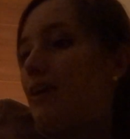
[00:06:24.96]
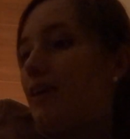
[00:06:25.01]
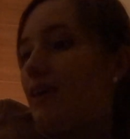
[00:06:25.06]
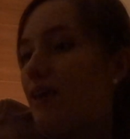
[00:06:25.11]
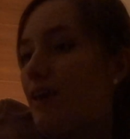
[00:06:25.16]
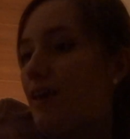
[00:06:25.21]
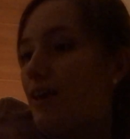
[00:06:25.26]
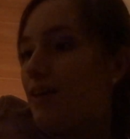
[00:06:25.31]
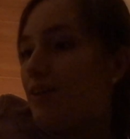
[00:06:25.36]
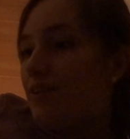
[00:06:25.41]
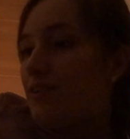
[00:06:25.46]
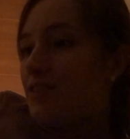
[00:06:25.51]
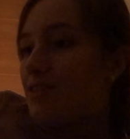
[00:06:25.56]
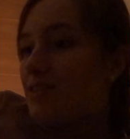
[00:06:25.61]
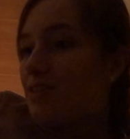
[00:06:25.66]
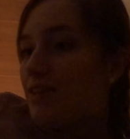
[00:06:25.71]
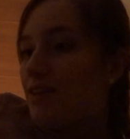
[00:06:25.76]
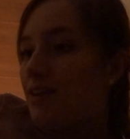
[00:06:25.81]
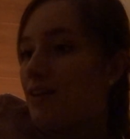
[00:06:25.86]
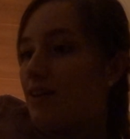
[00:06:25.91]
here
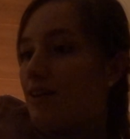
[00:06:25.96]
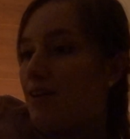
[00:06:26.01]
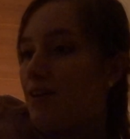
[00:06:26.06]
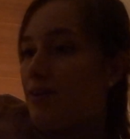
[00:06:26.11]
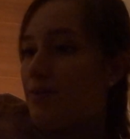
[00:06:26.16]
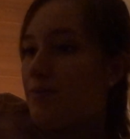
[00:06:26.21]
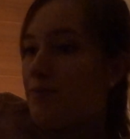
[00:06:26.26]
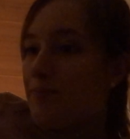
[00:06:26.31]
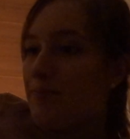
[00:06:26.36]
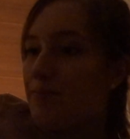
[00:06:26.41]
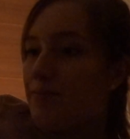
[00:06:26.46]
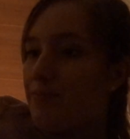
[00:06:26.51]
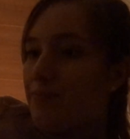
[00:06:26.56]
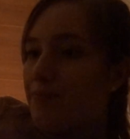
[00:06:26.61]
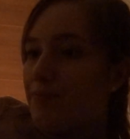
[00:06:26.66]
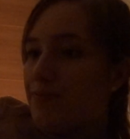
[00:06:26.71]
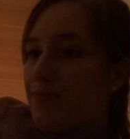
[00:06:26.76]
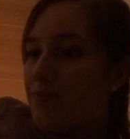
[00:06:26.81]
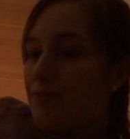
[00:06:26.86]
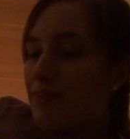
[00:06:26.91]
it's like
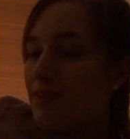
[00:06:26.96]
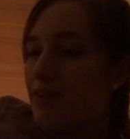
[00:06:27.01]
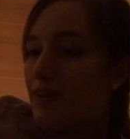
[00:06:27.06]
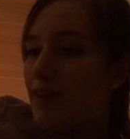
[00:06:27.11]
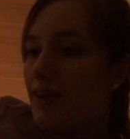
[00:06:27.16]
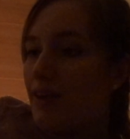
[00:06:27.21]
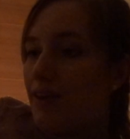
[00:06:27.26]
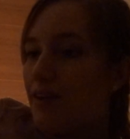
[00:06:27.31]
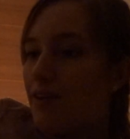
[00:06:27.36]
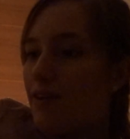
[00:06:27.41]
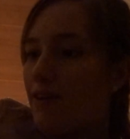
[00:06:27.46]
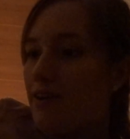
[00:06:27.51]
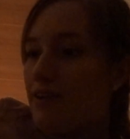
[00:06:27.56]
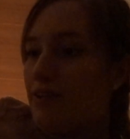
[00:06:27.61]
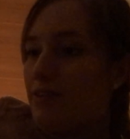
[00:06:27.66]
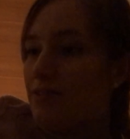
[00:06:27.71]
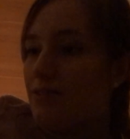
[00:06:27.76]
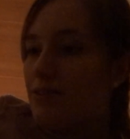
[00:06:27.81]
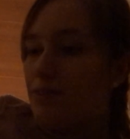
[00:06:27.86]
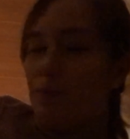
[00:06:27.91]
it kind
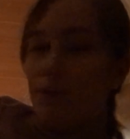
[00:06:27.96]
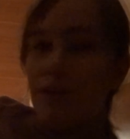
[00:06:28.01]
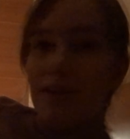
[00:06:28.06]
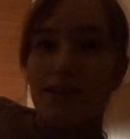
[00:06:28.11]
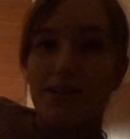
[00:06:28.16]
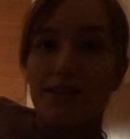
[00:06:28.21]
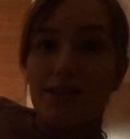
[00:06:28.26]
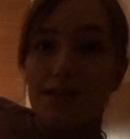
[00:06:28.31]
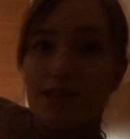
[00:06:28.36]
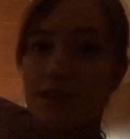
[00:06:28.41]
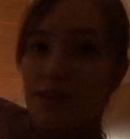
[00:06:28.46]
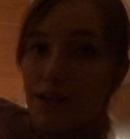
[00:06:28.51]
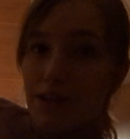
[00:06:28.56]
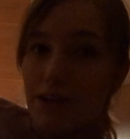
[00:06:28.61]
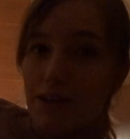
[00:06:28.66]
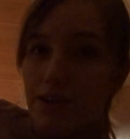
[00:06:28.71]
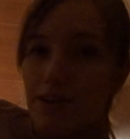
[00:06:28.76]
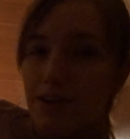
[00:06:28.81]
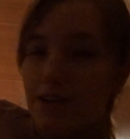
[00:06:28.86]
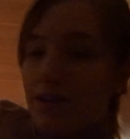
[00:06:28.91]
of speaks to
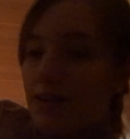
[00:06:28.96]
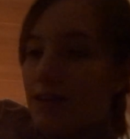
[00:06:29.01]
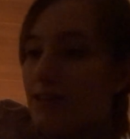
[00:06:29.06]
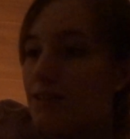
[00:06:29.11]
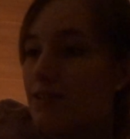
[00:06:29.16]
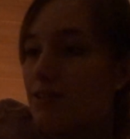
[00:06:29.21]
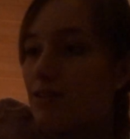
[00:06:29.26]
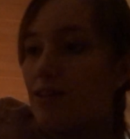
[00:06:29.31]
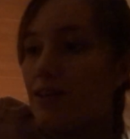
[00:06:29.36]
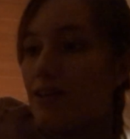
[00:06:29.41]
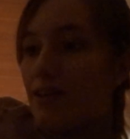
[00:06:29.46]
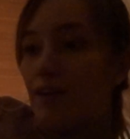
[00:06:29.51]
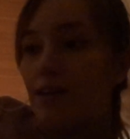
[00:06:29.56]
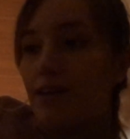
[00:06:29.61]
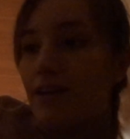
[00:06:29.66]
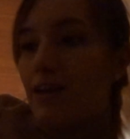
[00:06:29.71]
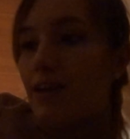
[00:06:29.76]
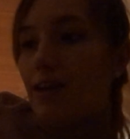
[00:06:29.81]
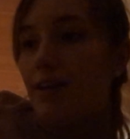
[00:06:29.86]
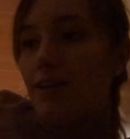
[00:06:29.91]
you, and it's like
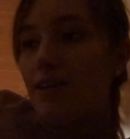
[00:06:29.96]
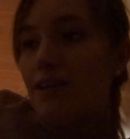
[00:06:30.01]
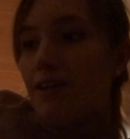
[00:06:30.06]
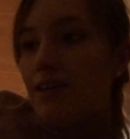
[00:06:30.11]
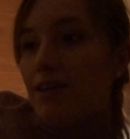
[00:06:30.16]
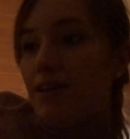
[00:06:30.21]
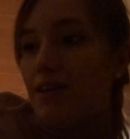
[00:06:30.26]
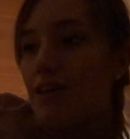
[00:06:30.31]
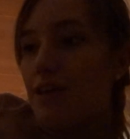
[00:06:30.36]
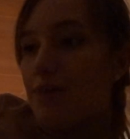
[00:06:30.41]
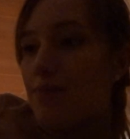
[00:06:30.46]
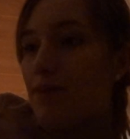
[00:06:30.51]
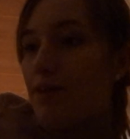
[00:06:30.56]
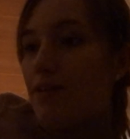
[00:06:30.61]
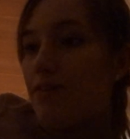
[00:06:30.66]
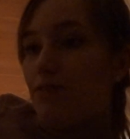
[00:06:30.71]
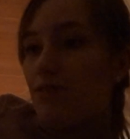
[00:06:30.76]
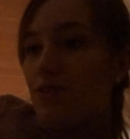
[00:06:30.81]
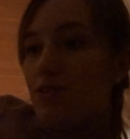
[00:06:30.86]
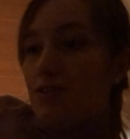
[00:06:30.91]
he may
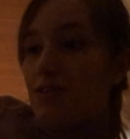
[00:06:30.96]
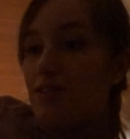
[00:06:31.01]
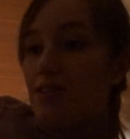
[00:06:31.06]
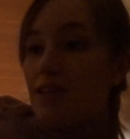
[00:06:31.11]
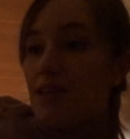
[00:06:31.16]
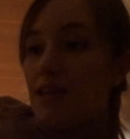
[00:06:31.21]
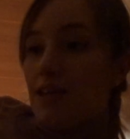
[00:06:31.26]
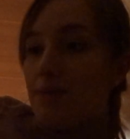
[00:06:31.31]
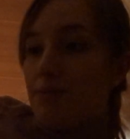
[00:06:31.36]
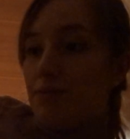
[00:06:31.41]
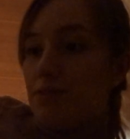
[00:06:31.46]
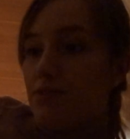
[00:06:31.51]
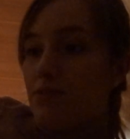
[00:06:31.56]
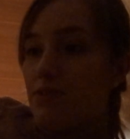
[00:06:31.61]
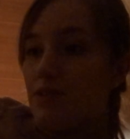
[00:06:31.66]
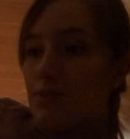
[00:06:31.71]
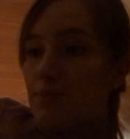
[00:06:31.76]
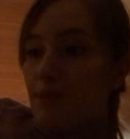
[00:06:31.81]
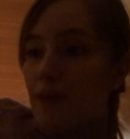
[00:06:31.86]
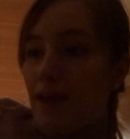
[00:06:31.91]
have lost the neighbour's
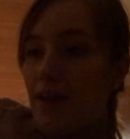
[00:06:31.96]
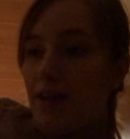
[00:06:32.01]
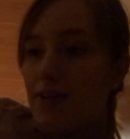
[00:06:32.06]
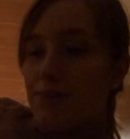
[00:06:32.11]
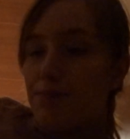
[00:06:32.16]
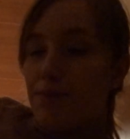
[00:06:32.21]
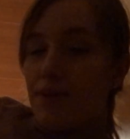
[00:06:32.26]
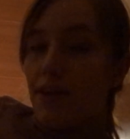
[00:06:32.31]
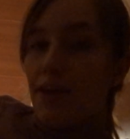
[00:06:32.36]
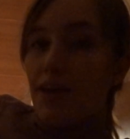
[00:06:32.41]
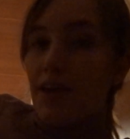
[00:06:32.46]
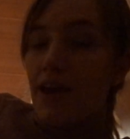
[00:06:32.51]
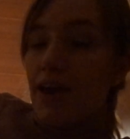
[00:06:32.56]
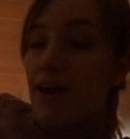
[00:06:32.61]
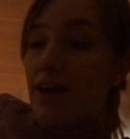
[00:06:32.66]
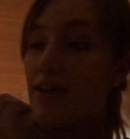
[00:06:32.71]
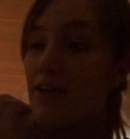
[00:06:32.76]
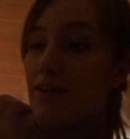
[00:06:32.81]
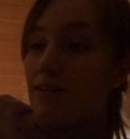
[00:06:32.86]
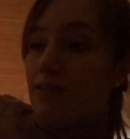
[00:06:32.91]
respect, but he
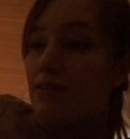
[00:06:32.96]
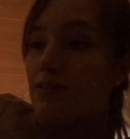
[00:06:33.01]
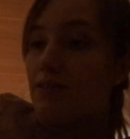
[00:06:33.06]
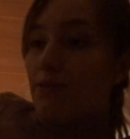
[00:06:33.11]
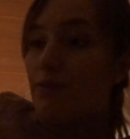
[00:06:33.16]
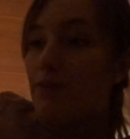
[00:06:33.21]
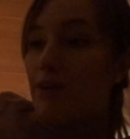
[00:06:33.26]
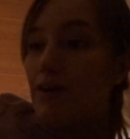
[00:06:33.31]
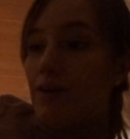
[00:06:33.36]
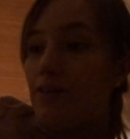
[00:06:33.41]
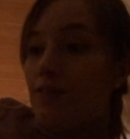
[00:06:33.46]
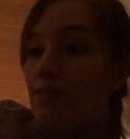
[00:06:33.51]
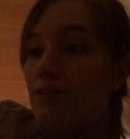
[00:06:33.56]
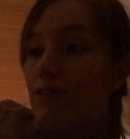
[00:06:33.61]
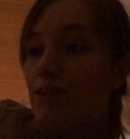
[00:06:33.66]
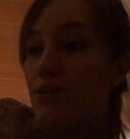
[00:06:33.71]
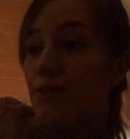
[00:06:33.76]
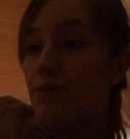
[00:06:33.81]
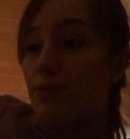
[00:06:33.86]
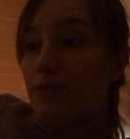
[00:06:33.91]
gained, well,
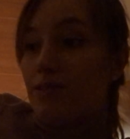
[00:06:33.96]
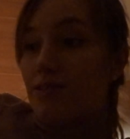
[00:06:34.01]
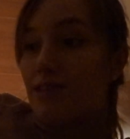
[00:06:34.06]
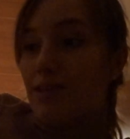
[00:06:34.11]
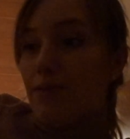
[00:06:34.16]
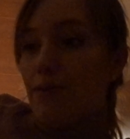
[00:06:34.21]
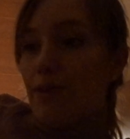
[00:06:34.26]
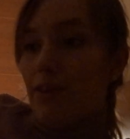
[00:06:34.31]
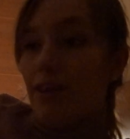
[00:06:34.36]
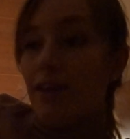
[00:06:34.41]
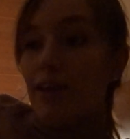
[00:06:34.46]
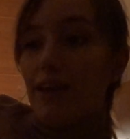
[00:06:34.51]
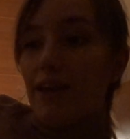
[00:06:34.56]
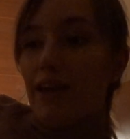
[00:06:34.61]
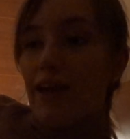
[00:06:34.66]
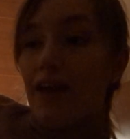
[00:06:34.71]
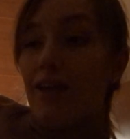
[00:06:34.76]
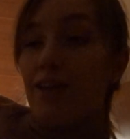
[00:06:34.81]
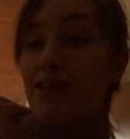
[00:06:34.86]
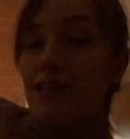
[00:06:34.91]
you will see whether he
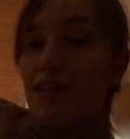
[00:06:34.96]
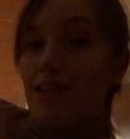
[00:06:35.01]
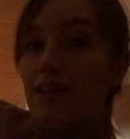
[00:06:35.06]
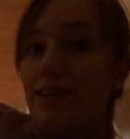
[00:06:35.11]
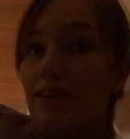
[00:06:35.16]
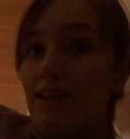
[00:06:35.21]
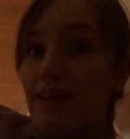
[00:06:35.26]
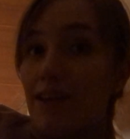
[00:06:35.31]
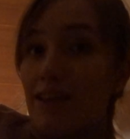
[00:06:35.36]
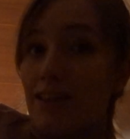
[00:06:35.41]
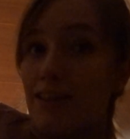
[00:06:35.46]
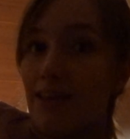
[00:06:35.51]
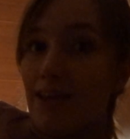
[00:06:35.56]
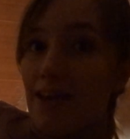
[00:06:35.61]
gained anything in the